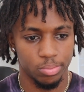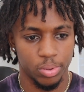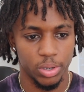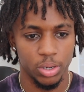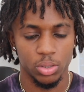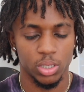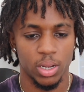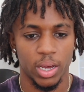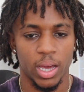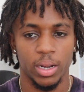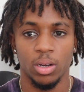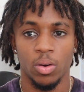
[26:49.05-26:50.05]
producing
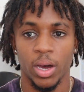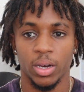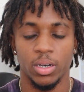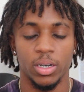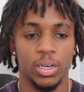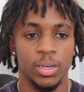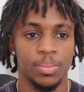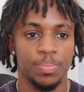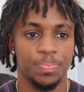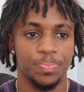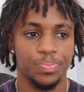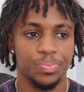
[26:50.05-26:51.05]
like I know I could,
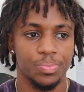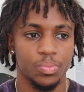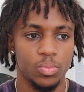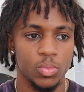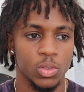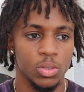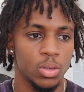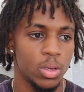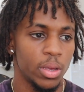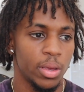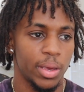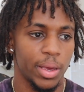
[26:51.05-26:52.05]

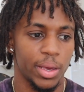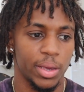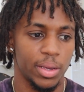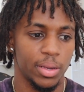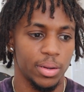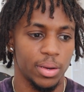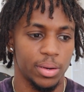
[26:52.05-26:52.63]
and